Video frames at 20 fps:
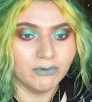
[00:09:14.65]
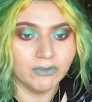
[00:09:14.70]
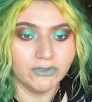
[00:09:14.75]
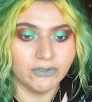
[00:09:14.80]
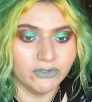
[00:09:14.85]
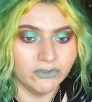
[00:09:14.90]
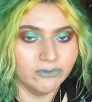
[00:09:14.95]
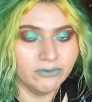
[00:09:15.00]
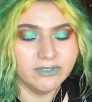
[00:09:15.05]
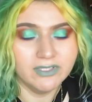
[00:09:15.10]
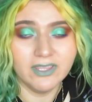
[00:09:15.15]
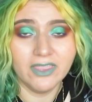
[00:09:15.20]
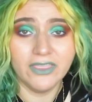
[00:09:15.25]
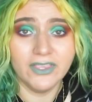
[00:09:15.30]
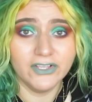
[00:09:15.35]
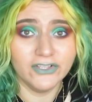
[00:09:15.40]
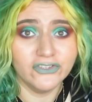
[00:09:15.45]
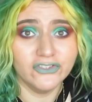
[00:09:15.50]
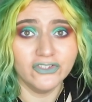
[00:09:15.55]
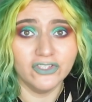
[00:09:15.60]
produced
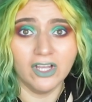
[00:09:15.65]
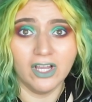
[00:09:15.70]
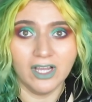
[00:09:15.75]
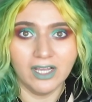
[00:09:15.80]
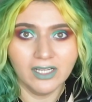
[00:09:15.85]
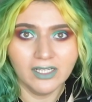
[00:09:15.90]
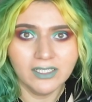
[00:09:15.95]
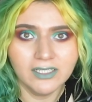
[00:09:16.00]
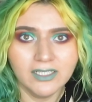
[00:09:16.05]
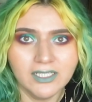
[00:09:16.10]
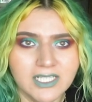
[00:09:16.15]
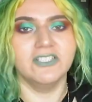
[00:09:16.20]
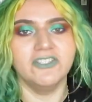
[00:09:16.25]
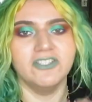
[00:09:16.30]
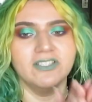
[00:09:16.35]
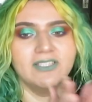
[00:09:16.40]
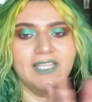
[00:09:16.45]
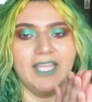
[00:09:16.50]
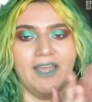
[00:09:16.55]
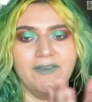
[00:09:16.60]
this song, let's
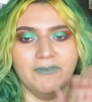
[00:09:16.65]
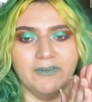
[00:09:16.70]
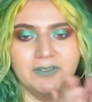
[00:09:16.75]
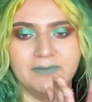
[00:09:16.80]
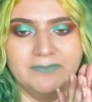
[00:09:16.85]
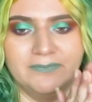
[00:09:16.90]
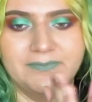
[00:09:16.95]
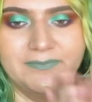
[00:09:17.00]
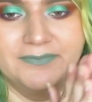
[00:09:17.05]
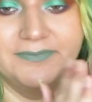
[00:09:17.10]
just have a